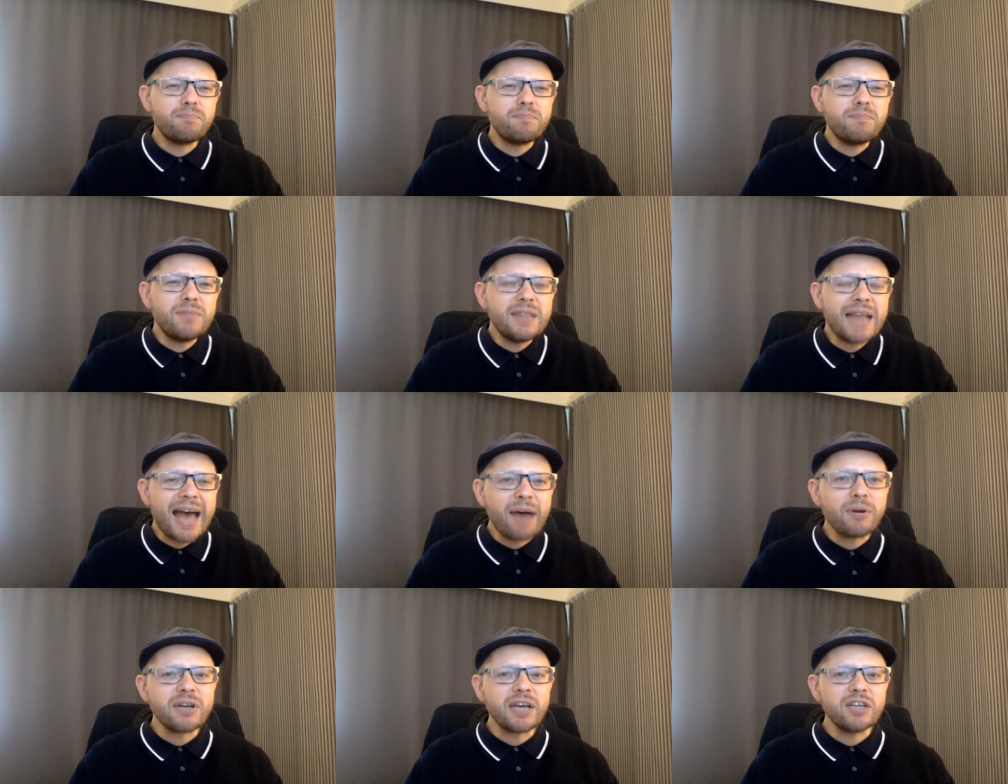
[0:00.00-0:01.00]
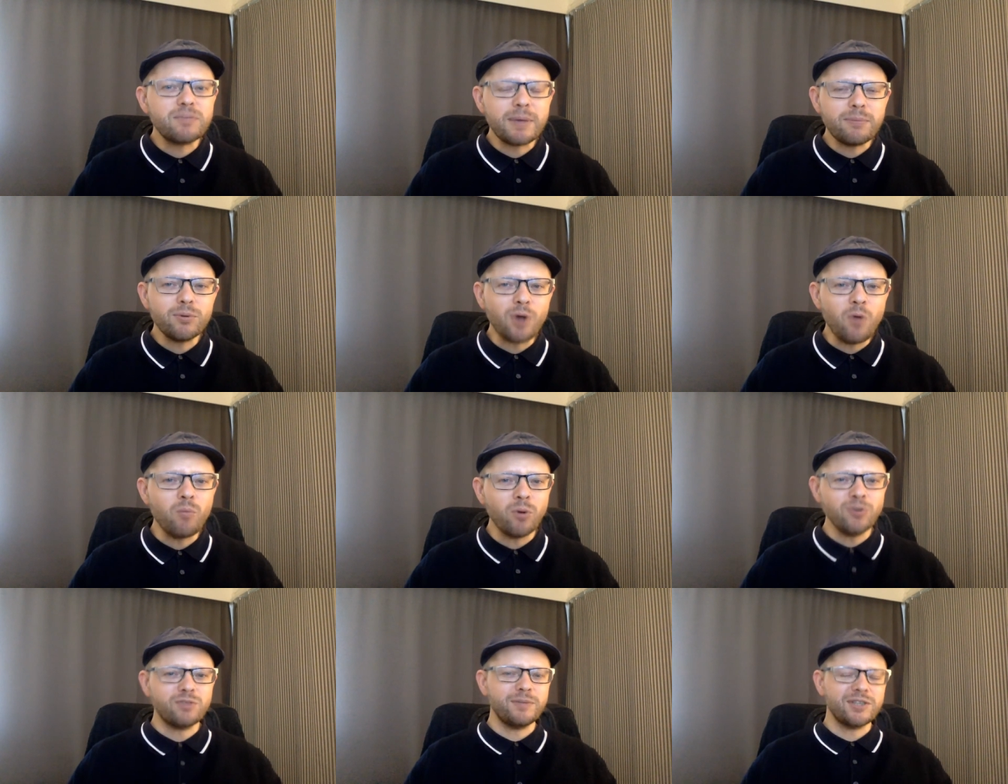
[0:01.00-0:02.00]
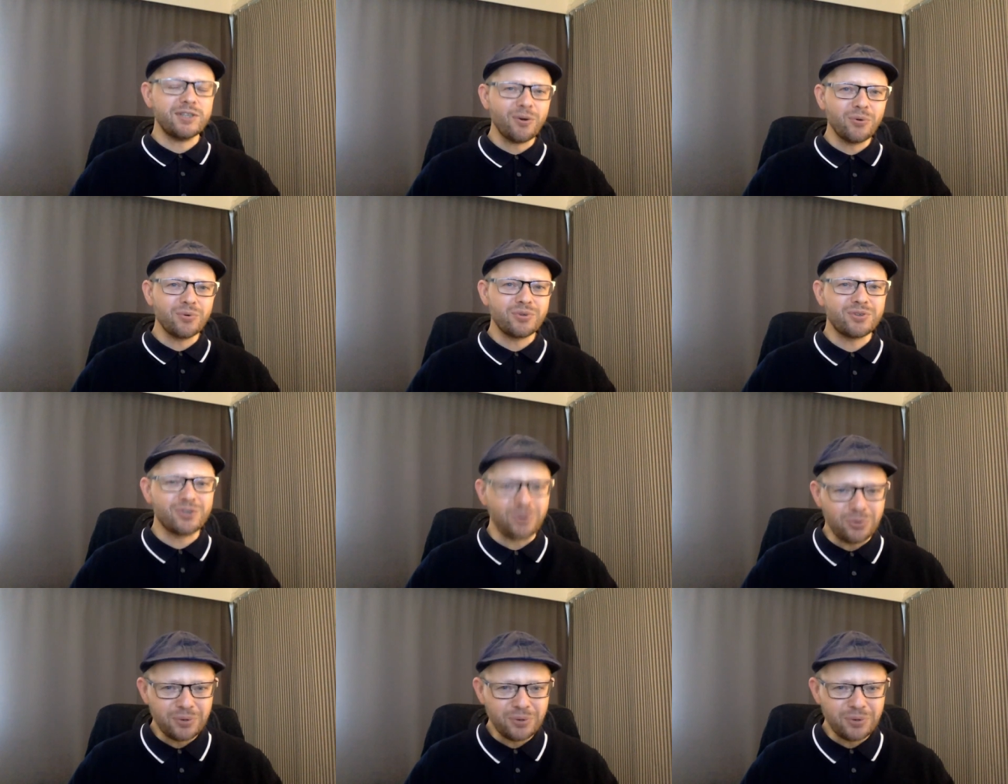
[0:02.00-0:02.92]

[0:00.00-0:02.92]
Nowadays, people don't want to be sold to.